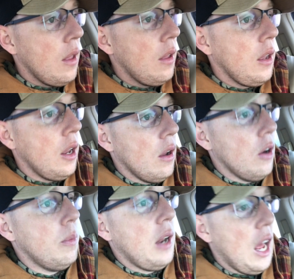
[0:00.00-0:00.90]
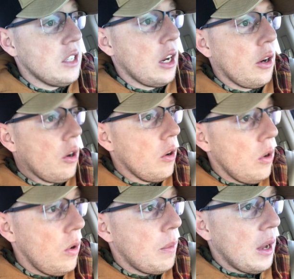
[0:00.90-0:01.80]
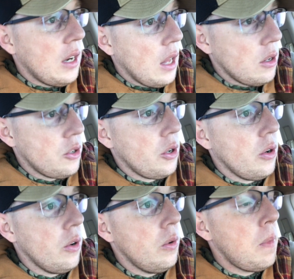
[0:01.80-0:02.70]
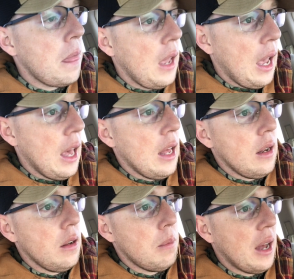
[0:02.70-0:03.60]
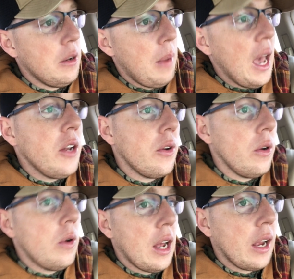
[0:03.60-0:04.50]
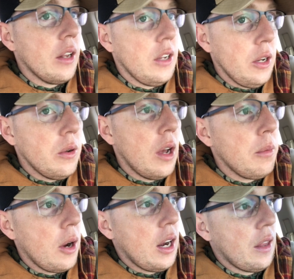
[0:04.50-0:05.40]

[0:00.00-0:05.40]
You know, but as I grew and my knowledge grew and my demand grew, I continued to upgrade.